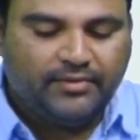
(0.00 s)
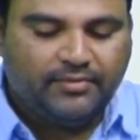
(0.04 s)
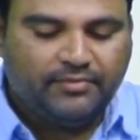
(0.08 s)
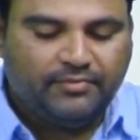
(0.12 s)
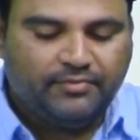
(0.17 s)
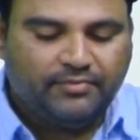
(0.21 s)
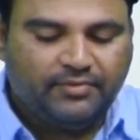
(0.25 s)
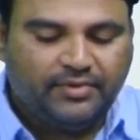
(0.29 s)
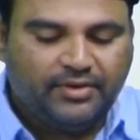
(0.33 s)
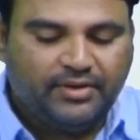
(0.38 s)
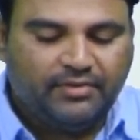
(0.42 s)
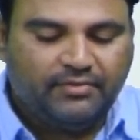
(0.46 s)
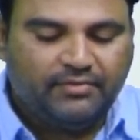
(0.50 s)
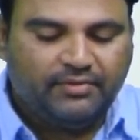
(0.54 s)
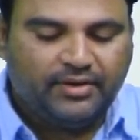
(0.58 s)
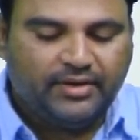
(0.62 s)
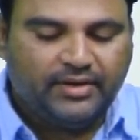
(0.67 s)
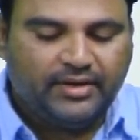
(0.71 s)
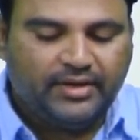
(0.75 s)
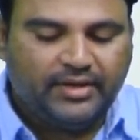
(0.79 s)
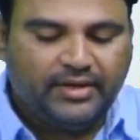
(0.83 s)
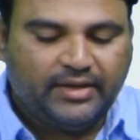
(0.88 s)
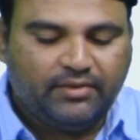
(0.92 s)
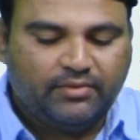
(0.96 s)

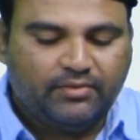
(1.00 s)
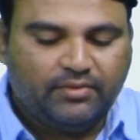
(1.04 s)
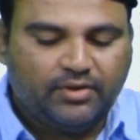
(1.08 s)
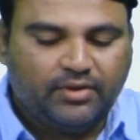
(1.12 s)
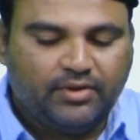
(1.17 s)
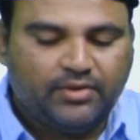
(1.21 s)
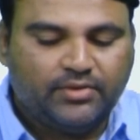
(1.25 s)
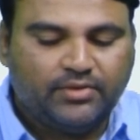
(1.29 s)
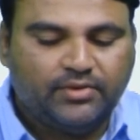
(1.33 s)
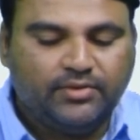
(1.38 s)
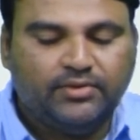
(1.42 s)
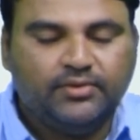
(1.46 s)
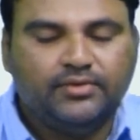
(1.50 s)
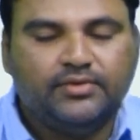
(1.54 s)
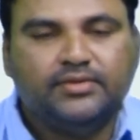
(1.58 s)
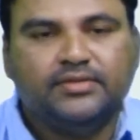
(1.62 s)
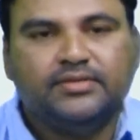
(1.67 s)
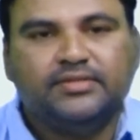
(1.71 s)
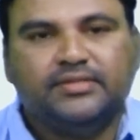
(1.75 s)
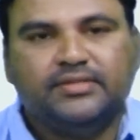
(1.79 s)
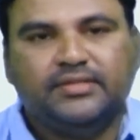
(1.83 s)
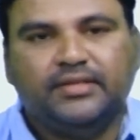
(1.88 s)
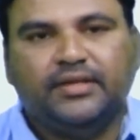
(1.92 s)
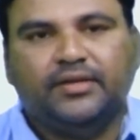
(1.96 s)
V1 equal to
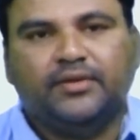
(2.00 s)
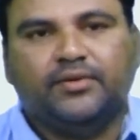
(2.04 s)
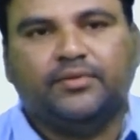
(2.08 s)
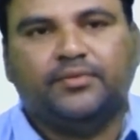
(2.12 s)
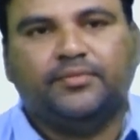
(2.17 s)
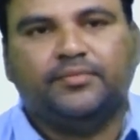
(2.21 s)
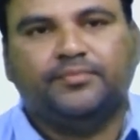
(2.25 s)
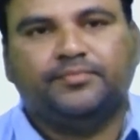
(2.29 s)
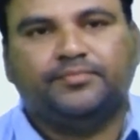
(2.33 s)
0.